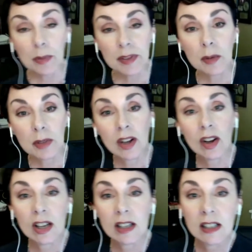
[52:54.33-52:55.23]
that we
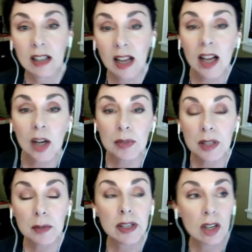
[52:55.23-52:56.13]
are. I hope that
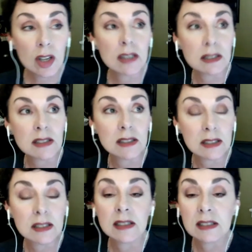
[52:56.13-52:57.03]
we are.
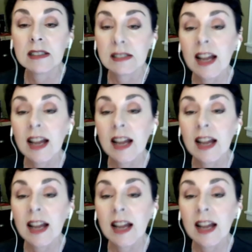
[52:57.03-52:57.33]
I hope